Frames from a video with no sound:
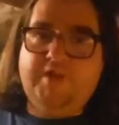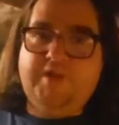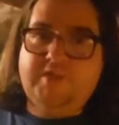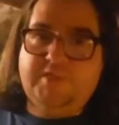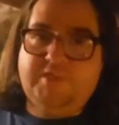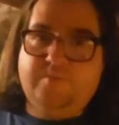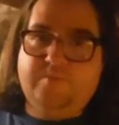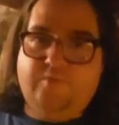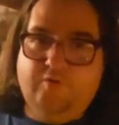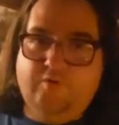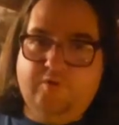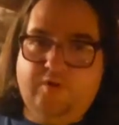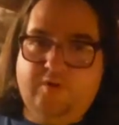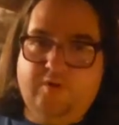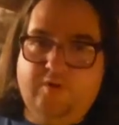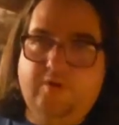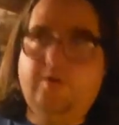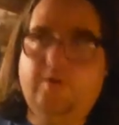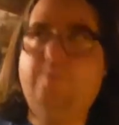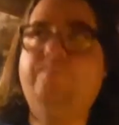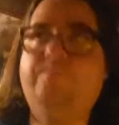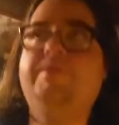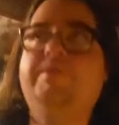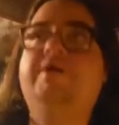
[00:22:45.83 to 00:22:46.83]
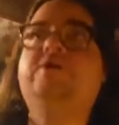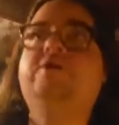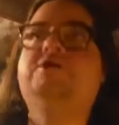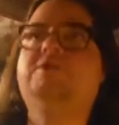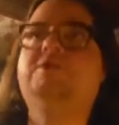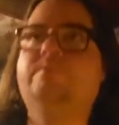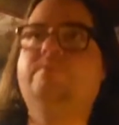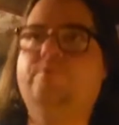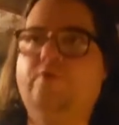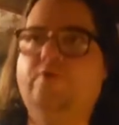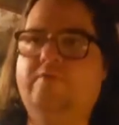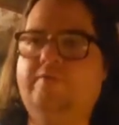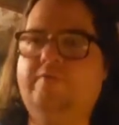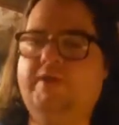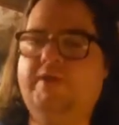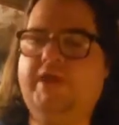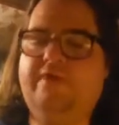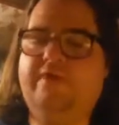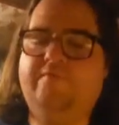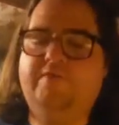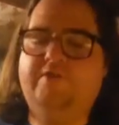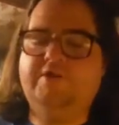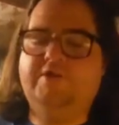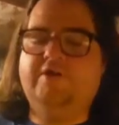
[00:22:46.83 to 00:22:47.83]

support recovery.